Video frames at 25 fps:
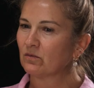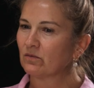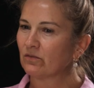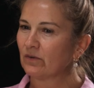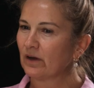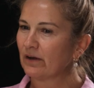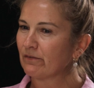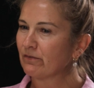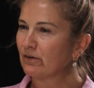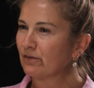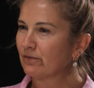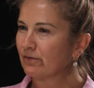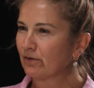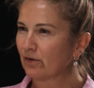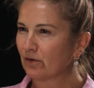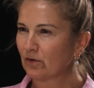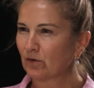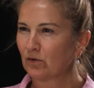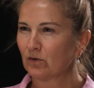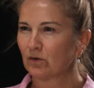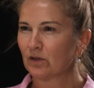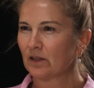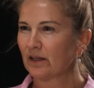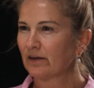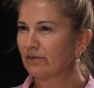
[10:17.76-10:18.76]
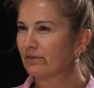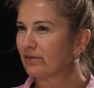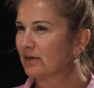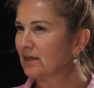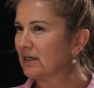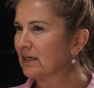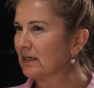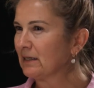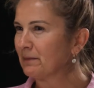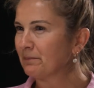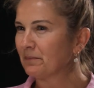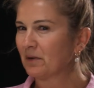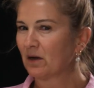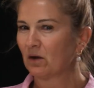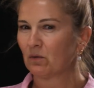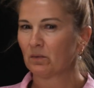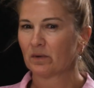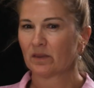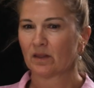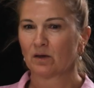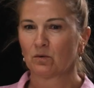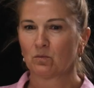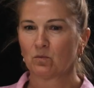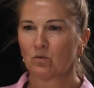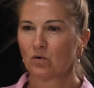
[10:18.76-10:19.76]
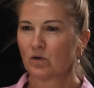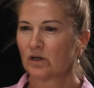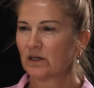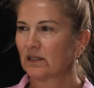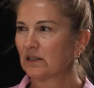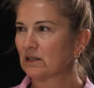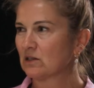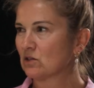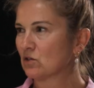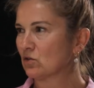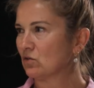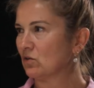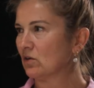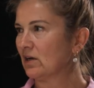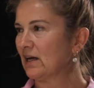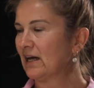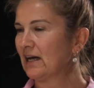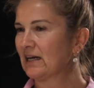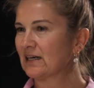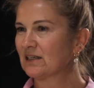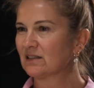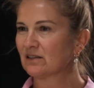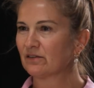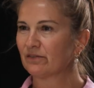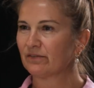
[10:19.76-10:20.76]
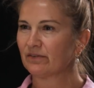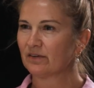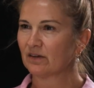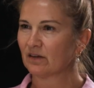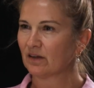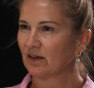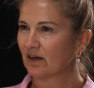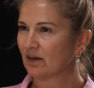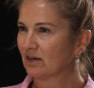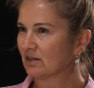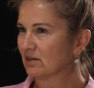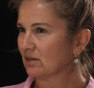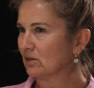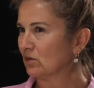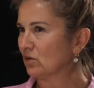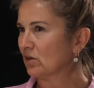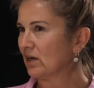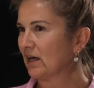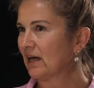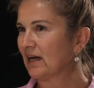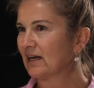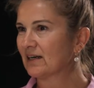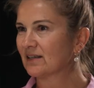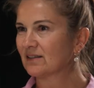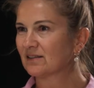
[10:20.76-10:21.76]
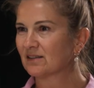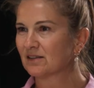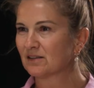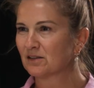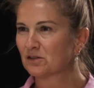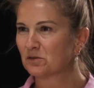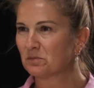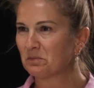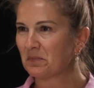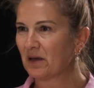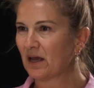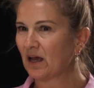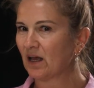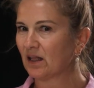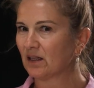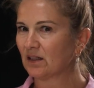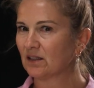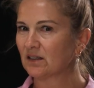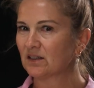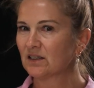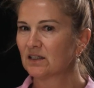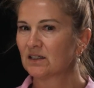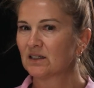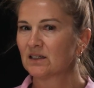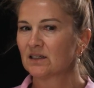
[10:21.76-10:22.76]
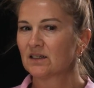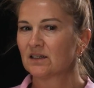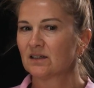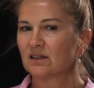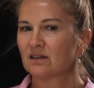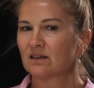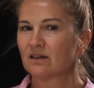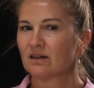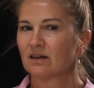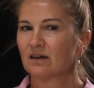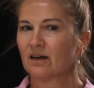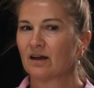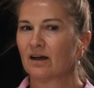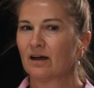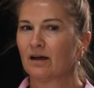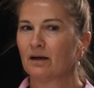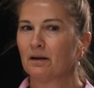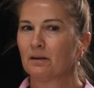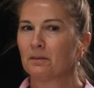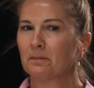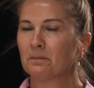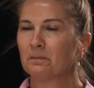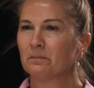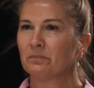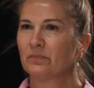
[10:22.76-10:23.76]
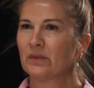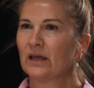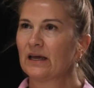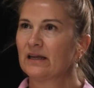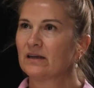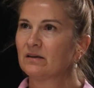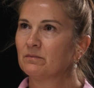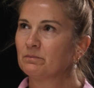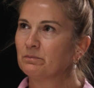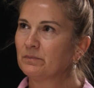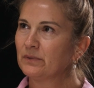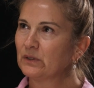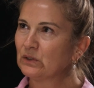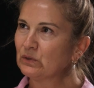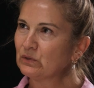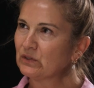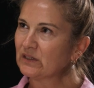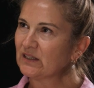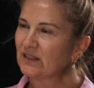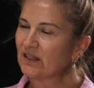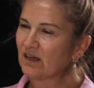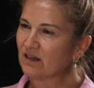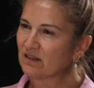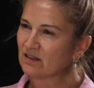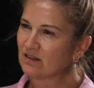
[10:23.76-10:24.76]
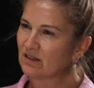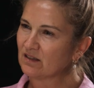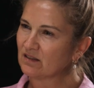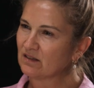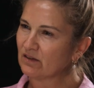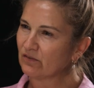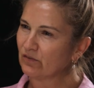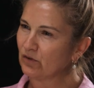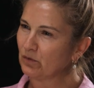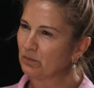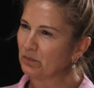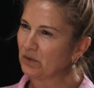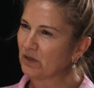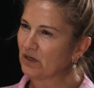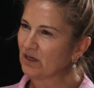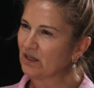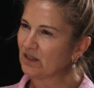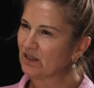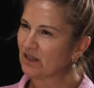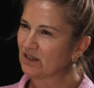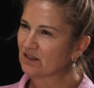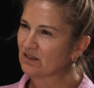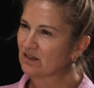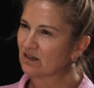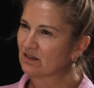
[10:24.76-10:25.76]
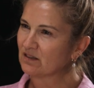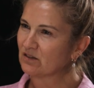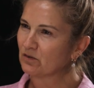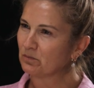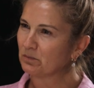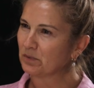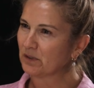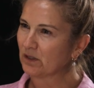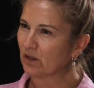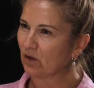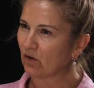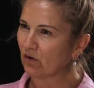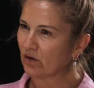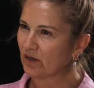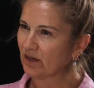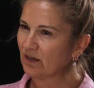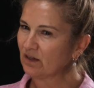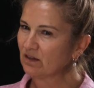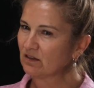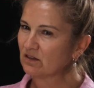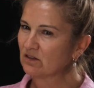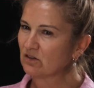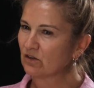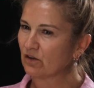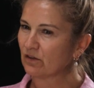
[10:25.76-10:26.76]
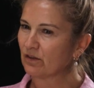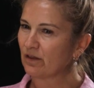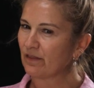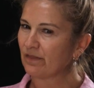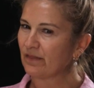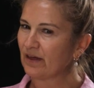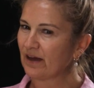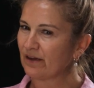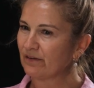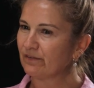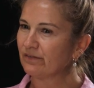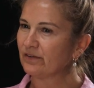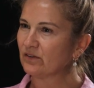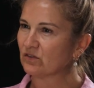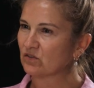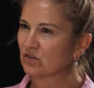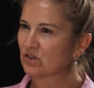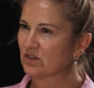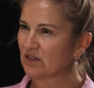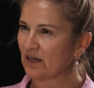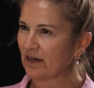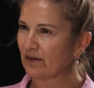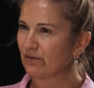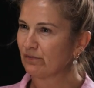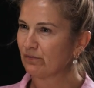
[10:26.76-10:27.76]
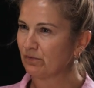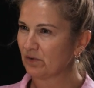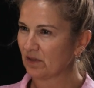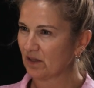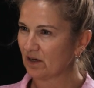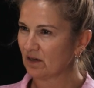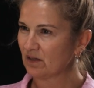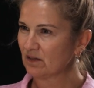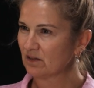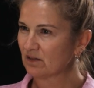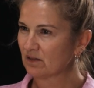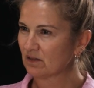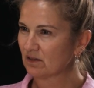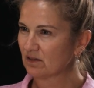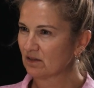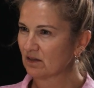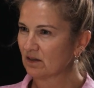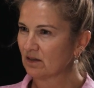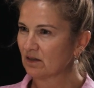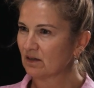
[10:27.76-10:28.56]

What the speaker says: every phone call, every email, when they walk in the door, how does it feel? How does it look? How does it smell? And building that sense of community and that sense of belonging so that they feel safe with us.